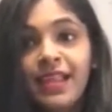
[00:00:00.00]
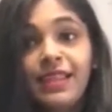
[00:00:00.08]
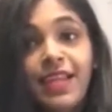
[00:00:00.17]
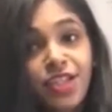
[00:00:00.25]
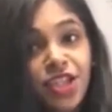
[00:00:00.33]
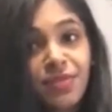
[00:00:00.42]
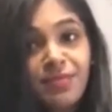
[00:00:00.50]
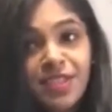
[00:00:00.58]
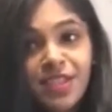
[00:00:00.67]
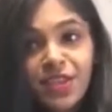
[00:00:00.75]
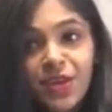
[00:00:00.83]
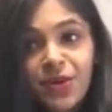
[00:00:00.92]

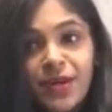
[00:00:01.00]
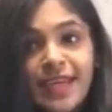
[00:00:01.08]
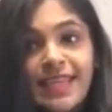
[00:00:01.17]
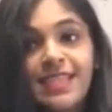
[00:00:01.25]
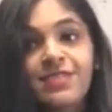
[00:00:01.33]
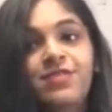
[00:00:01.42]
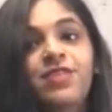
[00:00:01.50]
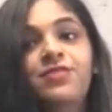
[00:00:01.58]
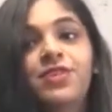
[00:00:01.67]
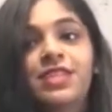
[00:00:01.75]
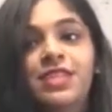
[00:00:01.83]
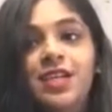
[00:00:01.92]
Legitimacy theory is fit
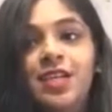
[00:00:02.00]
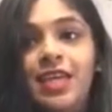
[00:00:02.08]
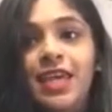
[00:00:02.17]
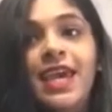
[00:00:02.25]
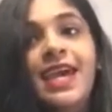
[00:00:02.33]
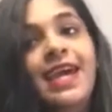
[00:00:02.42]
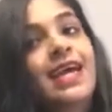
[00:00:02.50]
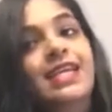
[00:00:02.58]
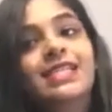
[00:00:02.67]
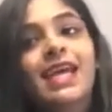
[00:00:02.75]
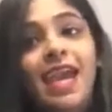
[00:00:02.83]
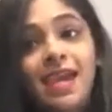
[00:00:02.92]
for the study as
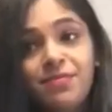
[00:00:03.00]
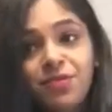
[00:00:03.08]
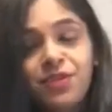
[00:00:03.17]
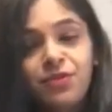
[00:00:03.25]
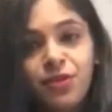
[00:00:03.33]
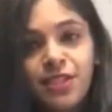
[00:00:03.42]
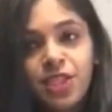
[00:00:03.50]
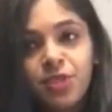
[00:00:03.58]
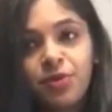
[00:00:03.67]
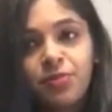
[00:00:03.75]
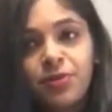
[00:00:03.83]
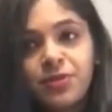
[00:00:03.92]
the aim of the research
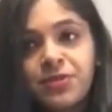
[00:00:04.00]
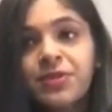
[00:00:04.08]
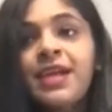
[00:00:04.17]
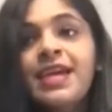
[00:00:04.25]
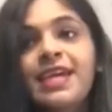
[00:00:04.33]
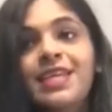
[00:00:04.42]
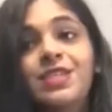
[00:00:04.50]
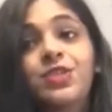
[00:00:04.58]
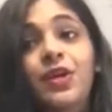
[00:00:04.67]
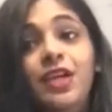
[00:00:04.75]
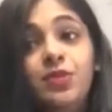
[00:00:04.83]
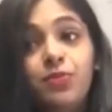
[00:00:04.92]
proposal is
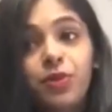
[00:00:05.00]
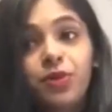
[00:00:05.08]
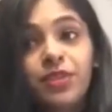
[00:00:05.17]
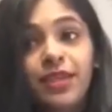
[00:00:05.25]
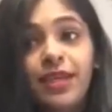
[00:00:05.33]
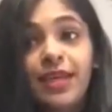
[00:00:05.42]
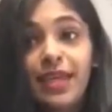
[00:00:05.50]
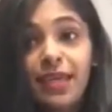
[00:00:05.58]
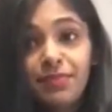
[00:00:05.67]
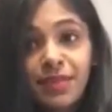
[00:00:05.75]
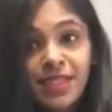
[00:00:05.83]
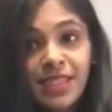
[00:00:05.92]
to explore the
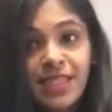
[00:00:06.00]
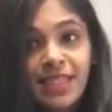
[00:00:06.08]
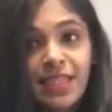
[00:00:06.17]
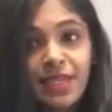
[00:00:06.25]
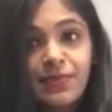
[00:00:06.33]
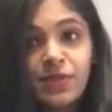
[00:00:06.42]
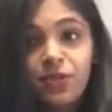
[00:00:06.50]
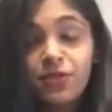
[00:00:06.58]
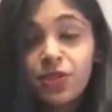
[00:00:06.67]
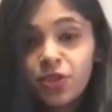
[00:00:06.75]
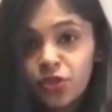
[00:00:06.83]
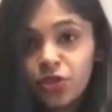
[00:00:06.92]
implicit terms of
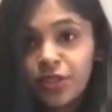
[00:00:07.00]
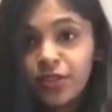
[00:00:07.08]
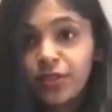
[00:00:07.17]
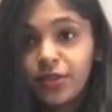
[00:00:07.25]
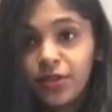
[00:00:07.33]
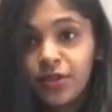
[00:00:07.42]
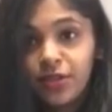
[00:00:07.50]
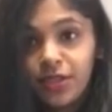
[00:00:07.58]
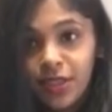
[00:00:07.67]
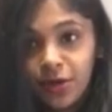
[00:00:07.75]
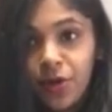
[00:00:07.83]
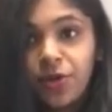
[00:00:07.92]
the social
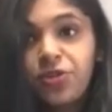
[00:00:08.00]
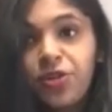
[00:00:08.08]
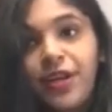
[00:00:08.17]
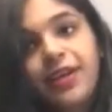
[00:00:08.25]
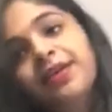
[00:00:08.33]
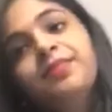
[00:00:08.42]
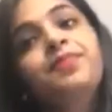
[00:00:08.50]
contract.